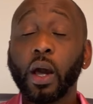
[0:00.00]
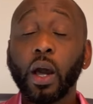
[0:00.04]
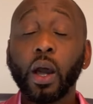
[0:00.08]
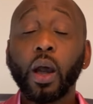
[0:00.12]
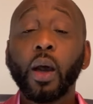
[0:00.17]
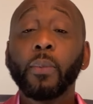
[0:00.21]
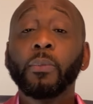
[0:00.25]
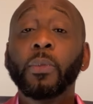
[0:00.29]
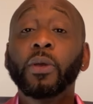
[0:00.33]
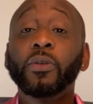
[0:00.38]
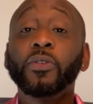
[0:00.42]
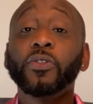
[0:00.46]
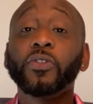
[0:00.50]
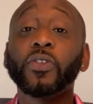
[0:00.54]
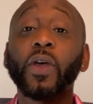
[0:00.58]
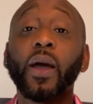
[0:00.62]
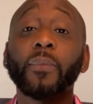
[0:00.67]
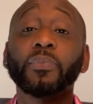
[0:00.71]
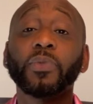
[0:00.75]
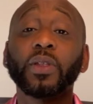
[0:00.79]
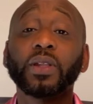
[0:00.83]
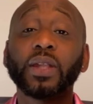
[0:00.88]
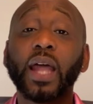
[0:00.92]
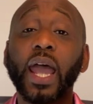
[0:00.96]
up
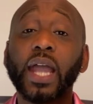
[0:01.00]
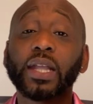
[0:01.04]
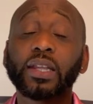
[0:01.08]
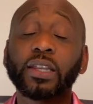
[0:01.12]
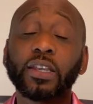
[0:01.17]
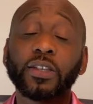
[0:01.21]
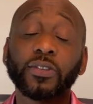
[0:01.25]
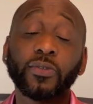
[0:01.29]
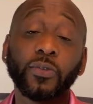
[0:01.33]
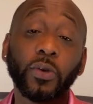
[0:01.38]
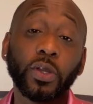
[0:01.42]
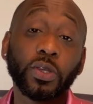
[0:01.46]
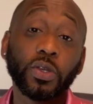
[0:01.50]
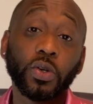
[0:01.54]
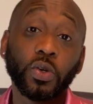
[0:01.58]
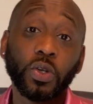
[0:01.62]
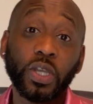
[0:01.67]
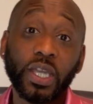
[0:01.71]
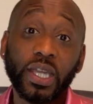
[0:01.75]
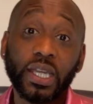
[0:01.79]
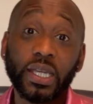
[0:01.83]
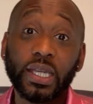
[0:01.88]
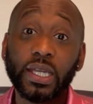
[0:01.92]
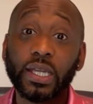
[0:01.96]
something like this for your
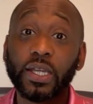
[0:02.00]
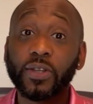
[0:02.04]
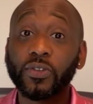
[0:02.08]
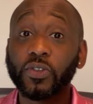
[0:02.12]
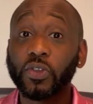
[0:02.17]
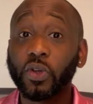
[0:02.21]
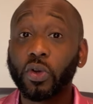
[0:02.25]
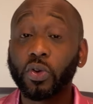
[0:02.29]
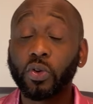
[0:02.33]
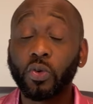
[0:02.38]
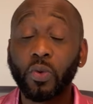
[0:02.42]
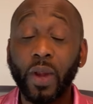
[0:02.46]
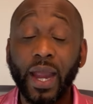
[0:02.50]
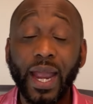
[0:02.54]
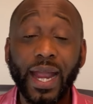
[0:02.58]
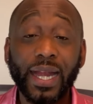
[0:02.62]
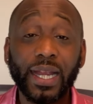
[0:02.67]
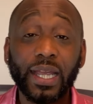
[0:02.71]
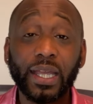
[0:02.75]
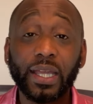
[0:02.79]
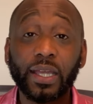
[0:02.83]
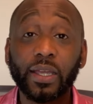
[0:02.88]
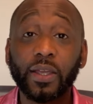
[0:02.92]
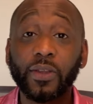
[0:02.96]
kids, your
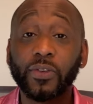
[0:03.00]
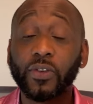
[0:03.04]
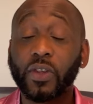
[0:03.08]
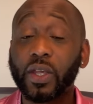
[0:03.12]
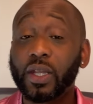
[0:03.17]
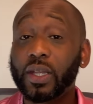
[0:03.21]
grandkids.